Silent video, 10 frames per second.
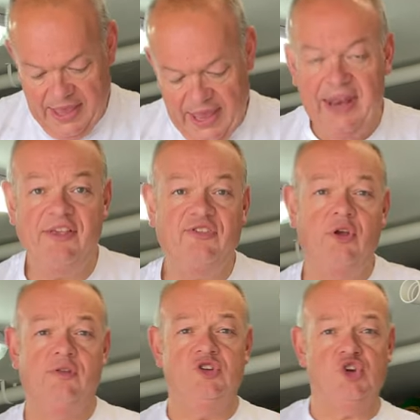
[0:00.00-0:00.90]
it is
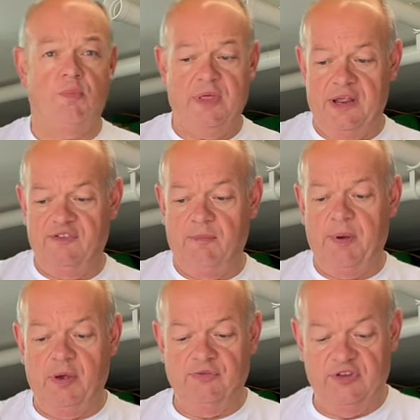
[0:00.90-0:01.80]
doing the job that it's
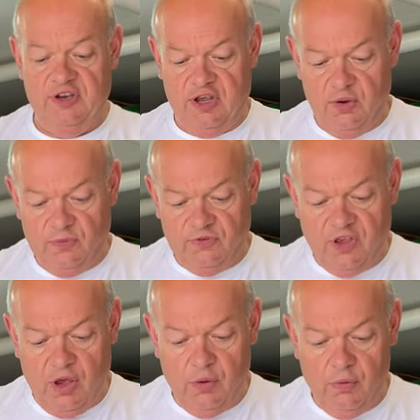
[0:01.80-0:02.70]
supposed to do.
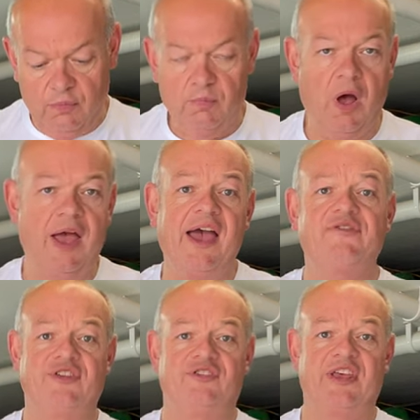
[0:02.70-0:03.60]
So I
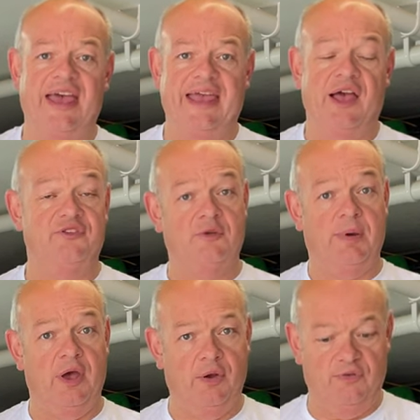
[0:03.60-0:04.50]
have to say, I
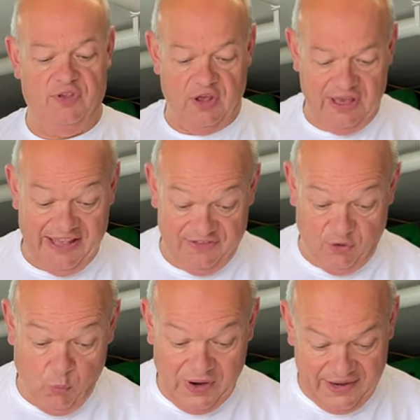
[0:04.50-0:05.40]
suppose, that it's
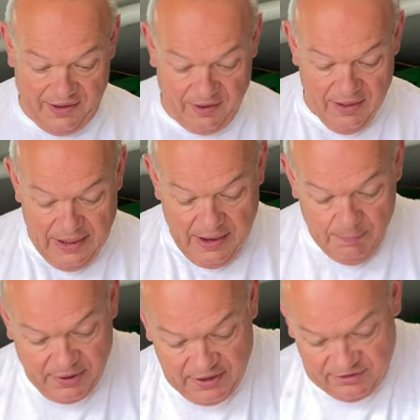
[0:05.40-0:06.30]
a winner.
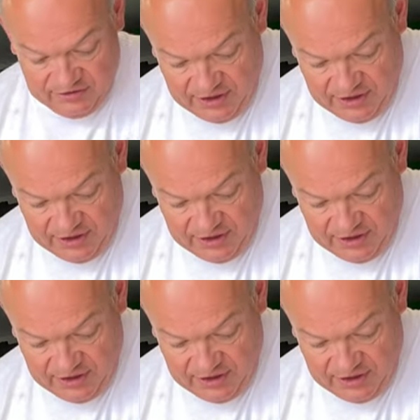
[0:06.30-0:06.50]
But